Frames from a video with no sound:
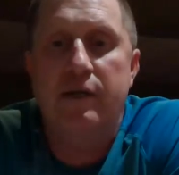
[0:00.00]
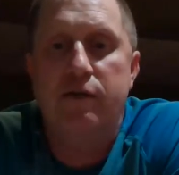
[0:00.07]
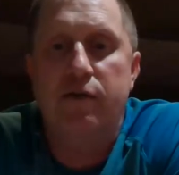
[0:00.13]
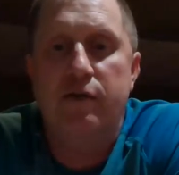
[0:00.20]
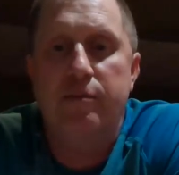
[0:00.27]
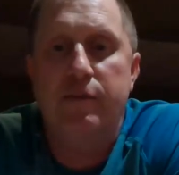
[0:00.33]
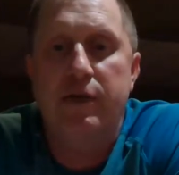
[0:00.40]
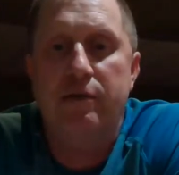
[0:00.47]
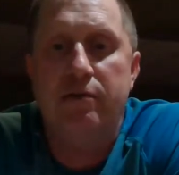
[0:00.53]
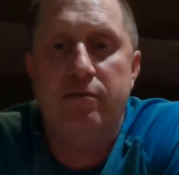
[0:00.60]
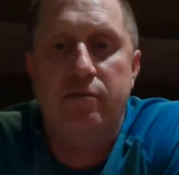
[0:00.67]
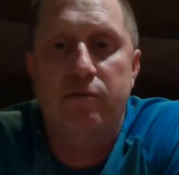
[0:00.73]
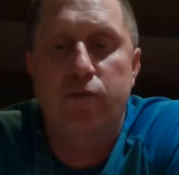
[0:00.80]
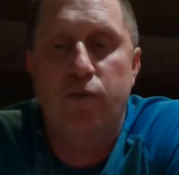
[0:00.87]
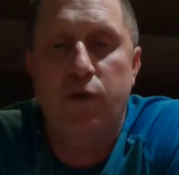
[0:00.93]
It's only been
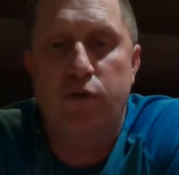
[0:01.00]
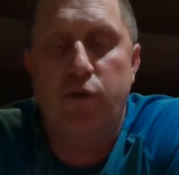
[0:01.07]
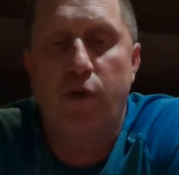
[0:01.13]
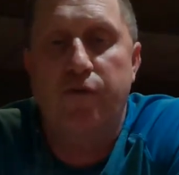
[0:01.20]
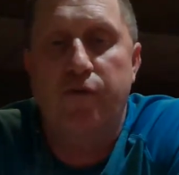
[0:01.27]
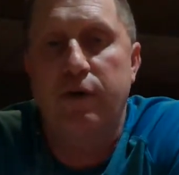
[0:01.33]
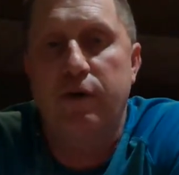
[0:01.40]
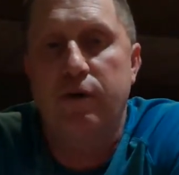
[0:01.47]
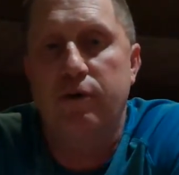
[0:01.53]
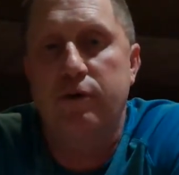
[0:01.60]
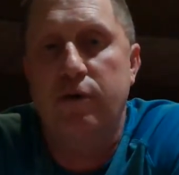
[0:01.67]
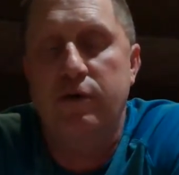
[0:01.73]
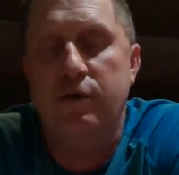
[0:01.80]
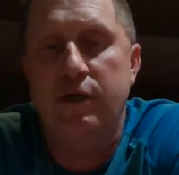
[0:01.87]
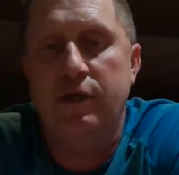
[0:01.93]
12 years,
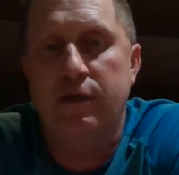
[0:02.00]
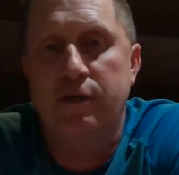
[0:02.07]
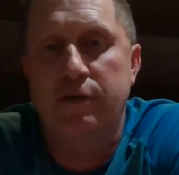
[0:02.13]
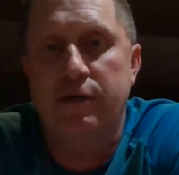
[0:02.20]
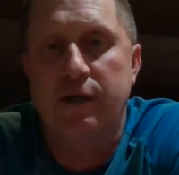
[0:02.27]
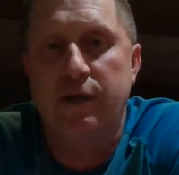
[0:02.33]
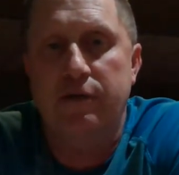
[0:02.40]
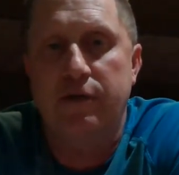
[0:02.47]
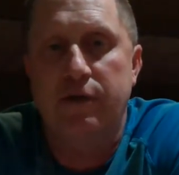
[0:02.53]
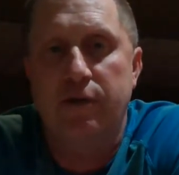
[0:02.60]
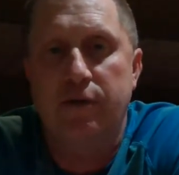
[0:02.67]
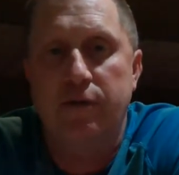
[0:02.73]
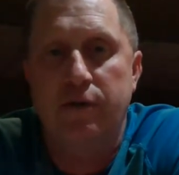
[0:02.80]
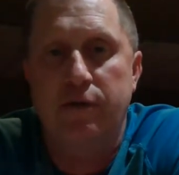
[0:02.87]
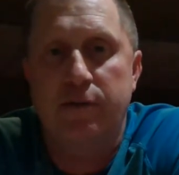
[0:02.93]
13 years now.
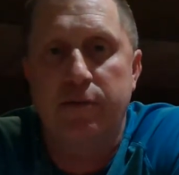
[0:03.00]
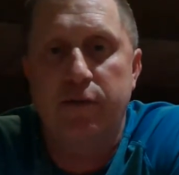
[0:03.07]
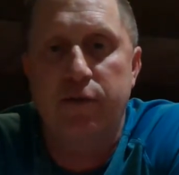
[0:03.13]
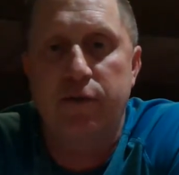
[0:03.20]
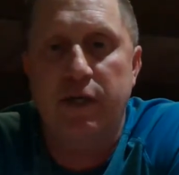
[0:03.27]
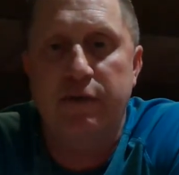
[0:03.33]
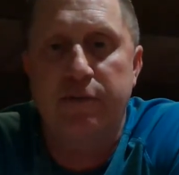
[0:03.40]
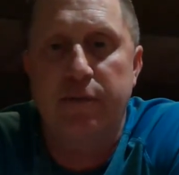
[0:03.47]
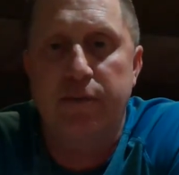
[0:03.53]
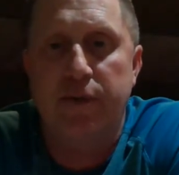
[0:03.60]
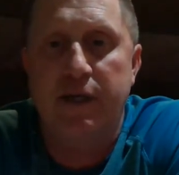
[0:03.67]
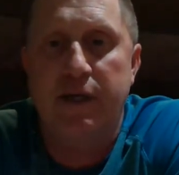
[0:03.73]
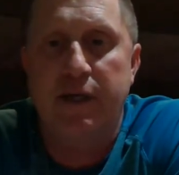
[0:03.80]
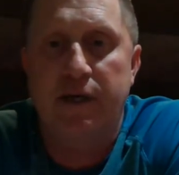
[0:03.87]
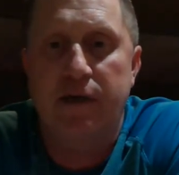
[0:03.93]
So, you know, some of those guys have been
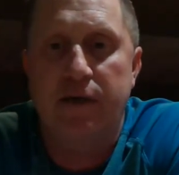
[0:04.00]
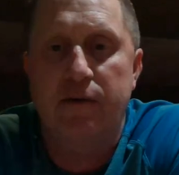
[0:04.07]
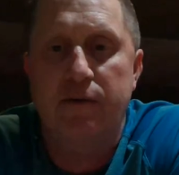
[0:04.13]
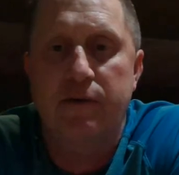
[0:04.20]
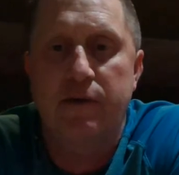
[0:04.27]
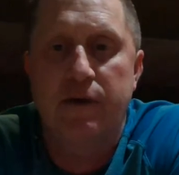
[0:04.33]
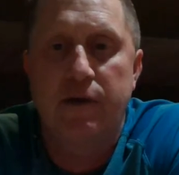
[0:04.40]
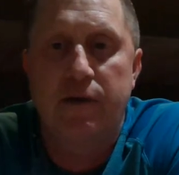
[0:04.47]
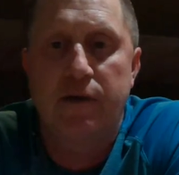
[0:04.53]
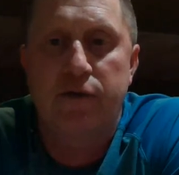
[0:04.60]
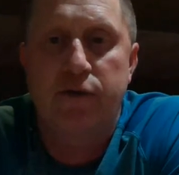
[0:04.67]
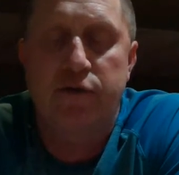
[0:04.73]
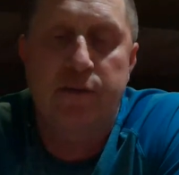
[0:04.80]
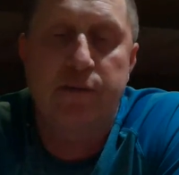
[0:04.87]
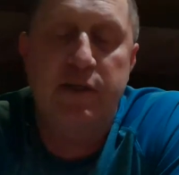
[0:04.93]
playing that long.
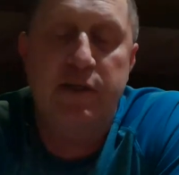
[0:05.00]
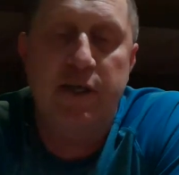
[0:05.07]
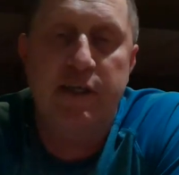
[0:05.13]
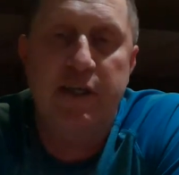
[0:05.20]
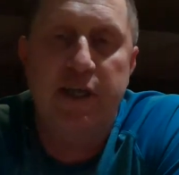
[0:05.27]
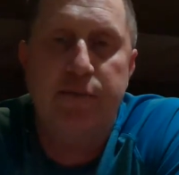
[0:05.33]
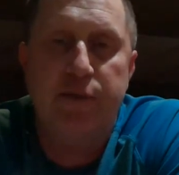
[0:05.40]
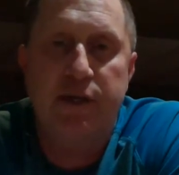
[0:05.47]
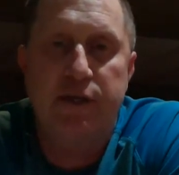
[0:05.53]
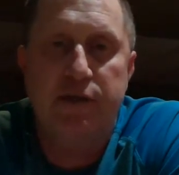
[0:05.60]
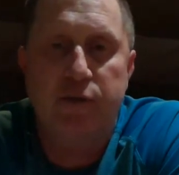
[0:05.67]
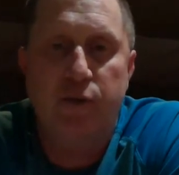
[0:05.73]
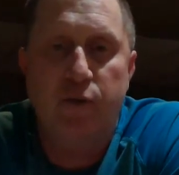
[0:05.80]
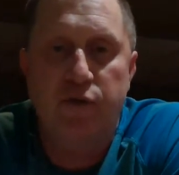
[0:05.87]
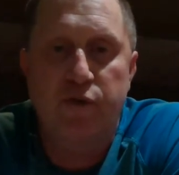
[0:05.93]
So some of these guys have played
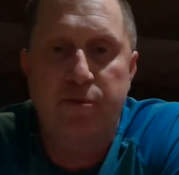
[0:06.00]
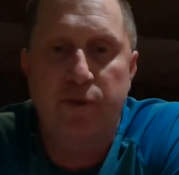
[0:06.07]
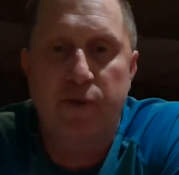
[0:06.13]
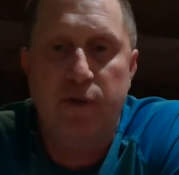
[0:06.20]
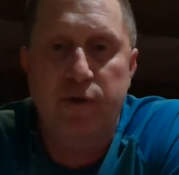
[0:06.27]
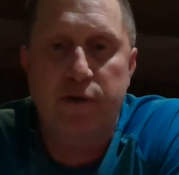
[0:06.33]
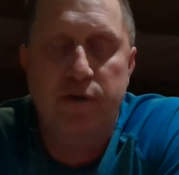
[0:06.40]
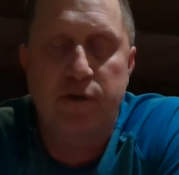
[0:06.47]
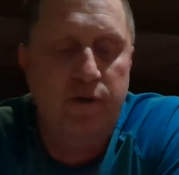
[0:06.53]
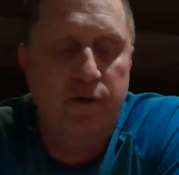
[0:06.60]
this course in March.